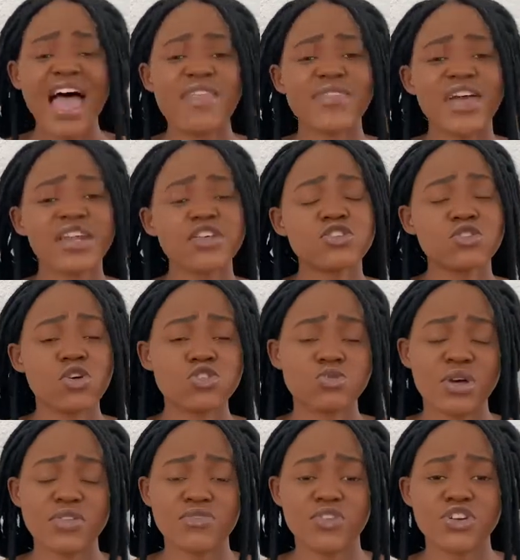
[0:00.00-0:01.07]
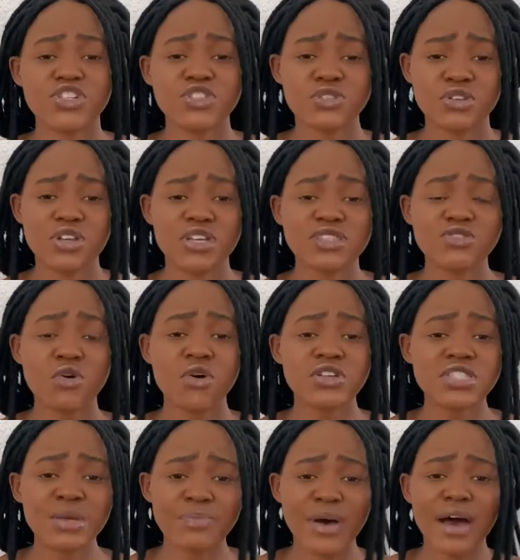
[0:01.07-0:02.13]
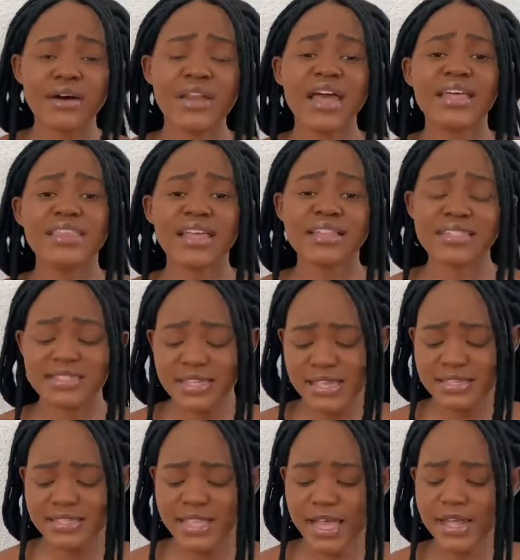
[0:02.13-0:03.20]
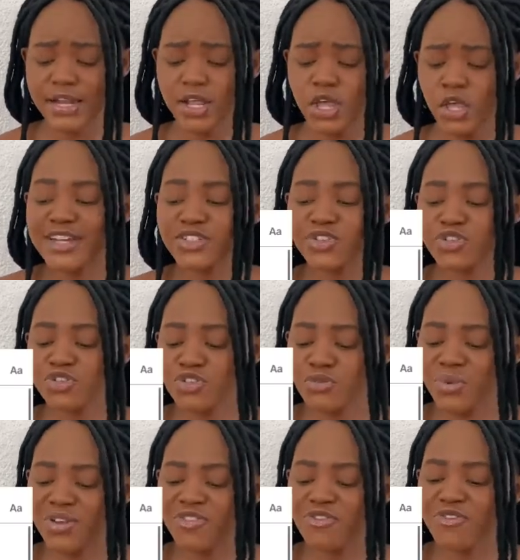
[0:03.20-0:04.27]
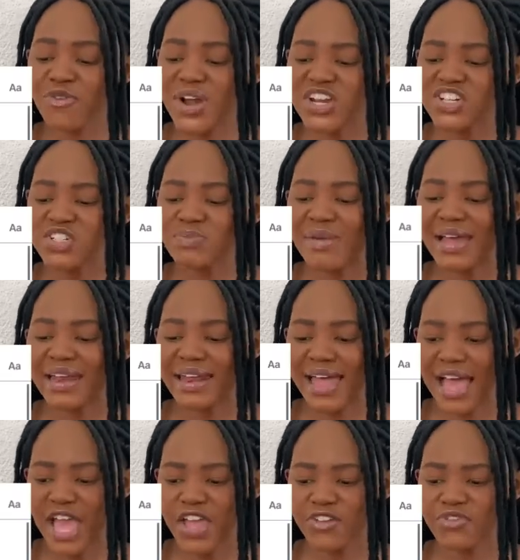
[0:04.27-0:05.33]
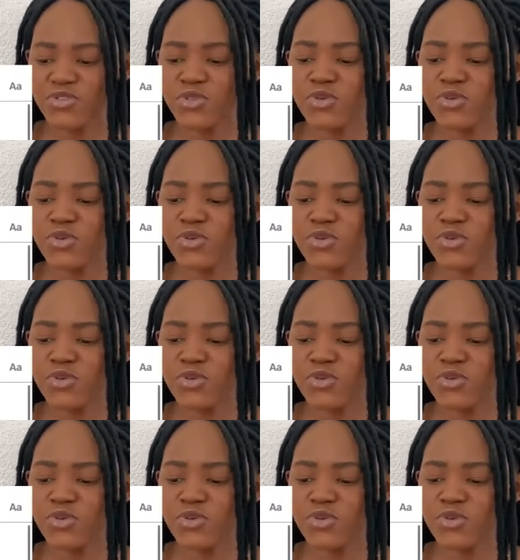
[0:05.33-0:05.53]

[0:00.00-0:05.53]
And that is also what verse 3 talks about that says that and you refresh my life.